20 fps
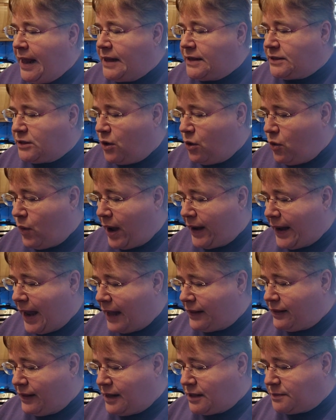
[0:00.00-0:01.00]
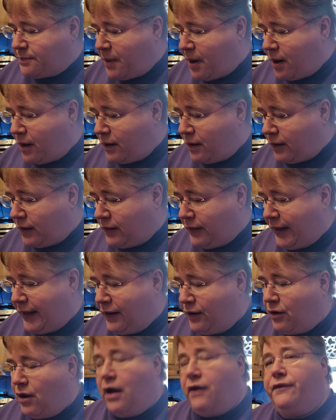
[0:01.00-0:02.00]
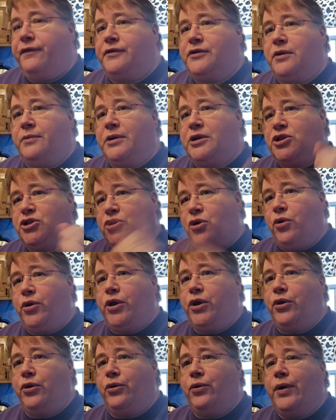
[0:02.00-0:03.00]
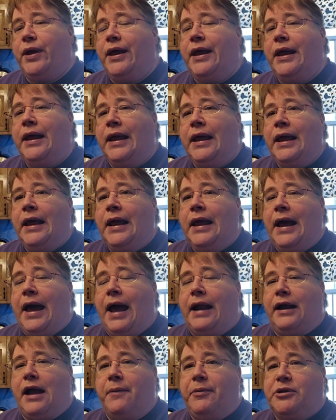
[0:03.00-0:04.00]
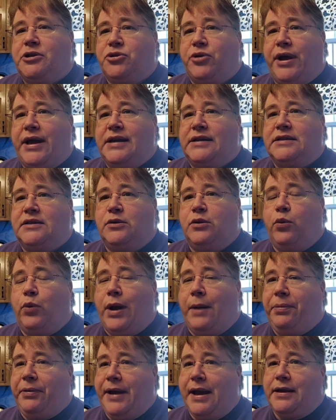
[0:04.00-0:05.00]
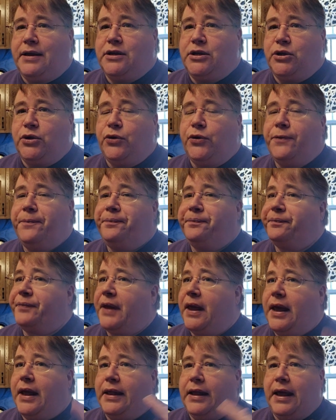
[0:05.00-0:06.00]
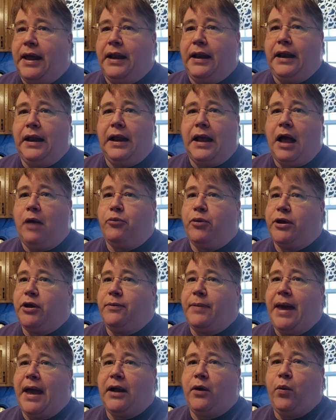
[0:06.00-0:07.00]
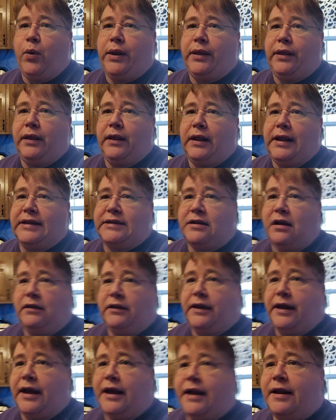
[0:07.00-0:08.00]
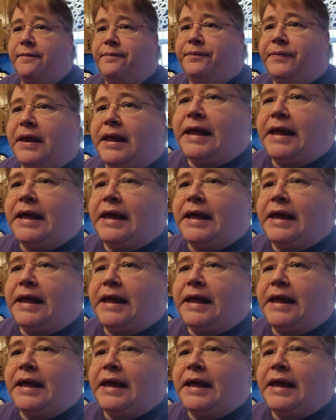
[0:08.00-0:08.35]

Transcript: So I got these part cleaned off, so I'm going to show you on a couple trays what I plan to do, and then I'll bring you back when it's all done.